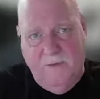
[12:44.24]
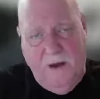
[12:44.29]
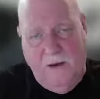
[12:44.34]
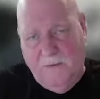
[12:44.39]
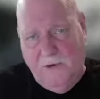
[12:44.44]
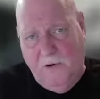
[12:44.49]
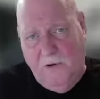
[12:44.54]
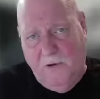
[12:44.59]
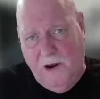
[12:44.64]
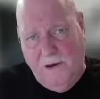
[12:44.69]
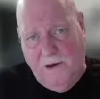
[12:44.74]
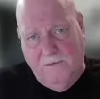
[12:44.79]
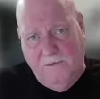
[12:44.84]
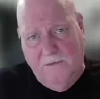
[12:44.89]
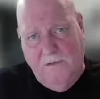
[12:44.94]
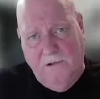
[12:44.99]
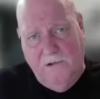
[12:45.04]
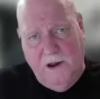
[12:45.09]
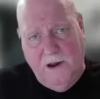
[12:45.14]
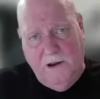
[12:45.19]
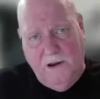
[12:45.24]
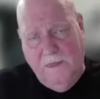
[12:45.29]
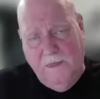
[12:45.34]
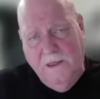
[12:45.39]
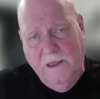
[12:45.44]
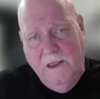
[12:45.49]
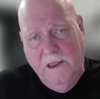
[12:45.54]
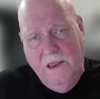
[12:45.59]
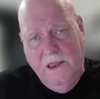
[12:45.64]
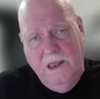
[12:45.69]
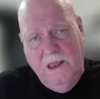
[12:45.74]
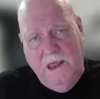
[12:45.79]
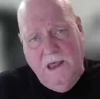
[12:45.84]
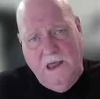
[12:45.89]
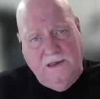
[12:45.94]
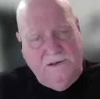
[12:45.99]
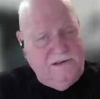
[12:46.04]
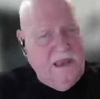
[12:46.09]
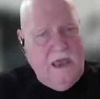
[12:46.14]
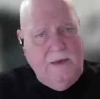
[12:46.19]
remember when
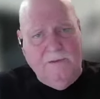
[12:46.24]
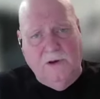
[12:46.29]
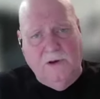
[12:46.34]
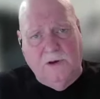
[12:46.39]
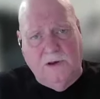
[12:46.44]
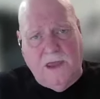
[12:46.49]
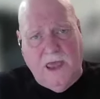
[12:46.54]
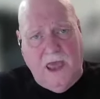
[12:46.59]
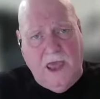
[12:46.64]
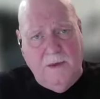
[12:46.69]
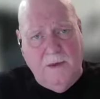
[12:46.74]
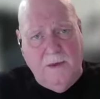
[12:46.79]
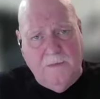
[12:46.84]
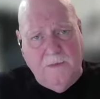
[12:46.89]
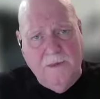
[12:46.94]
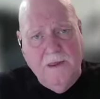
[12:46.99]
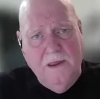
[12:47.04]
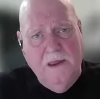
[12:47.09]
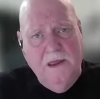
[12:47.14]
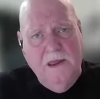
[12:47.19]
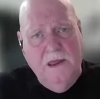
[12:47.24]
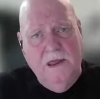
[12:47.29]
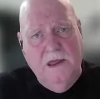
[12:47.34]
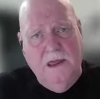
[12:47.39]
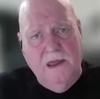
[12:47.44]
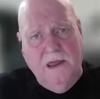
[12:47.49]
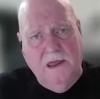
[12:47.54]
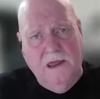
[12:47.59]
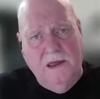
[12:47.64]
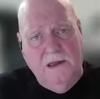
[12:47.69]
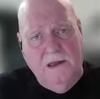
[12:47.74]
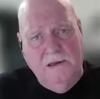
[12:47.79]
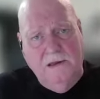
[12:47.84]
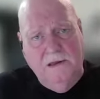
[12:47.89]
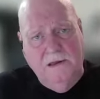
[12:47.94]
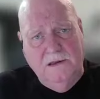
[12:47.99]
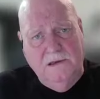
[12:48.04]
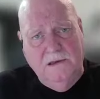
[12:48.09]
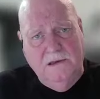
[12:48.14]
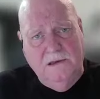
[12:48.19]
Samuel came
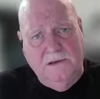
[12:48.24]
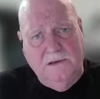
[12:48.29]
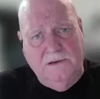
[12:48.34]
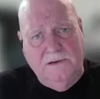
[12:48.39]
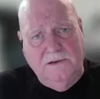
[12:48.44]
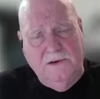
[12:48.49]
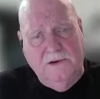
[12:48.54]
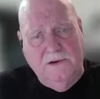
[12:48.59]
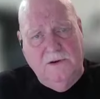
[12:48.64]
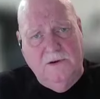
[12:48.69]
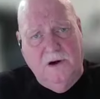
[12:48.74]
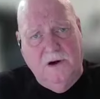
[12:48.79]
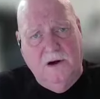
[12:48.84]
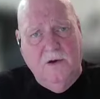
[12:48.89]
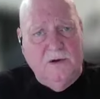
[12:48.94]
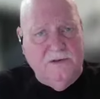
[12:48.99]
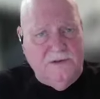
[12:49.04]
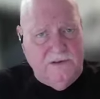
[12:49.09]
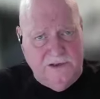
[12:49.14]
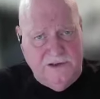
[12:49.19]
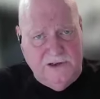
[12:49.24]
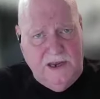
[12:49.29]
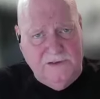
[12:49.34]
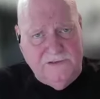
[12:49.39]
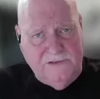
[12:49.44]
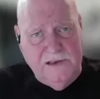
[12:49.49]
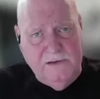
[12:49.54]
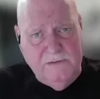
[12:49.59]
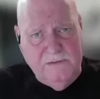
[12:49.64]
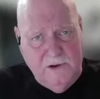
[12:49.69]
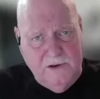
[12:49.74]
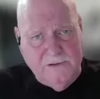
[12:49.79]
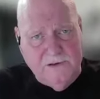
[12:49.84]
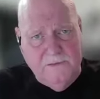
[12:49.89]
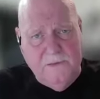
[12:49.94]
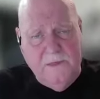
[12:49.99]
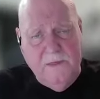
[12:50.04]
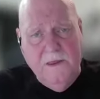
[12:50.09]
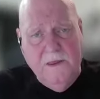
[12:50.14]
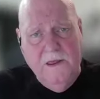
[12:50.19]
who was it? Jesse,
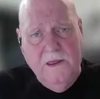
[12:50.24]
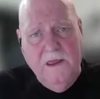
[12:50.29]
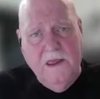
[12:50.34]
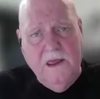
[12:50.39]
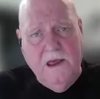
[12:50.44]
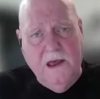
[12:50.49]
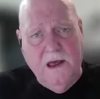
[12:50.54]
was it?